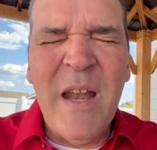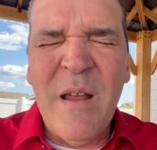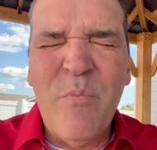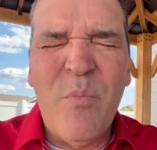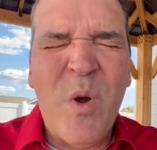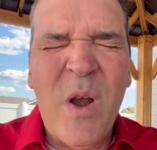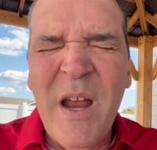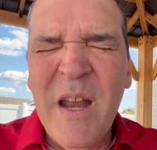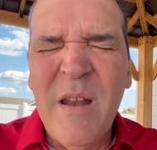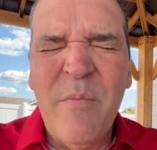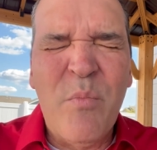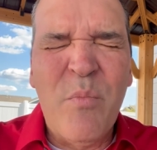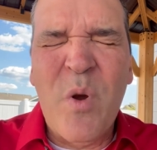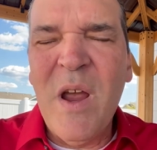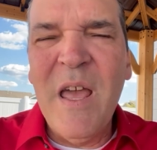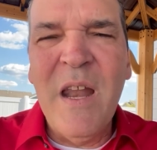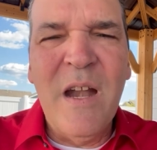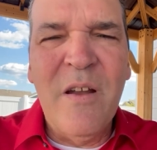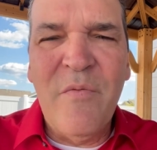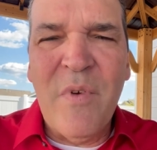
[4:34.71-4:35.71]

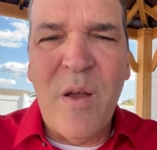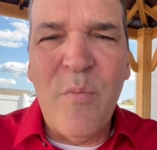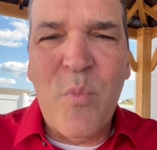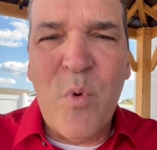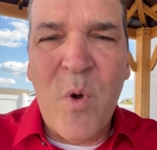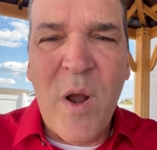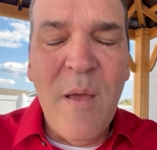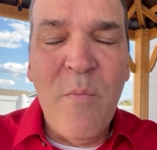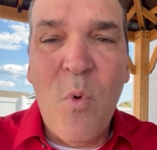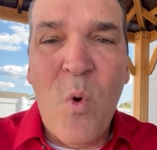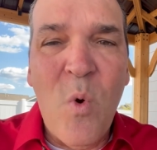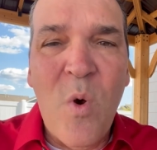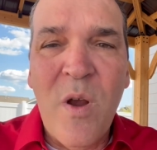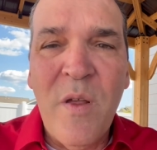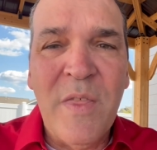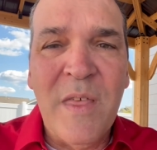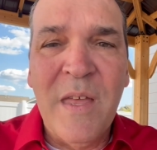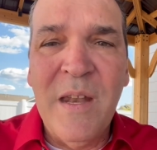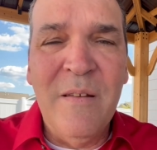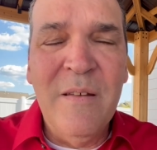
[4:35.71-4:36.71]
And if I pray more,
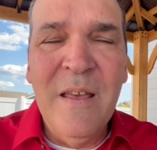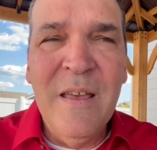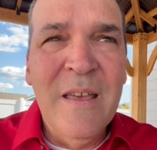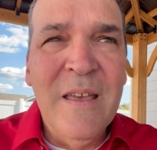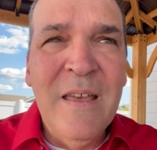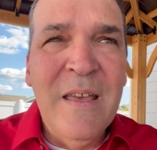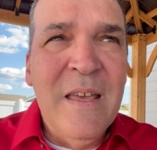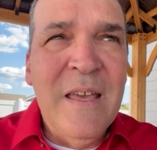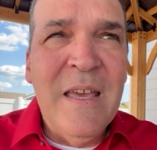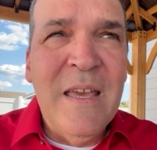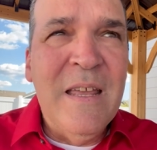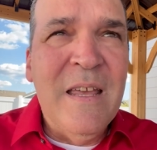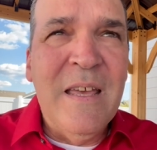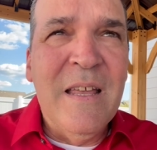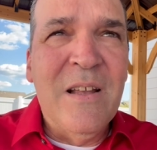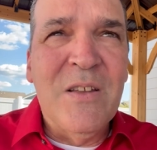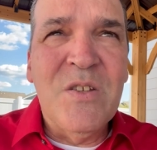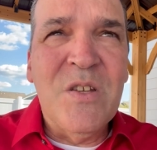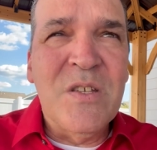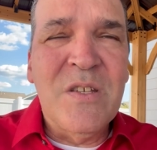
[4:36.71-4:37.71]
then
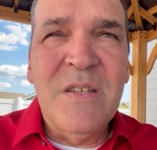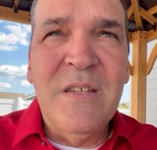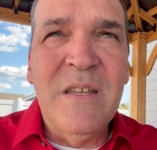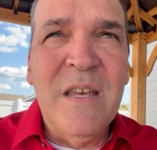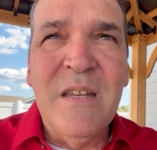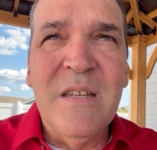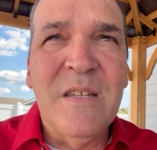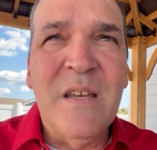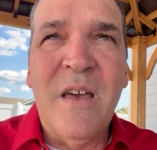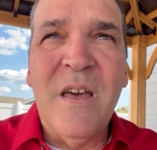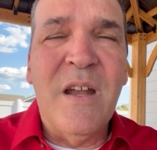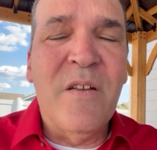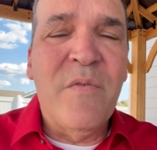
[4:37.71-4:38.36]
it'll just get done.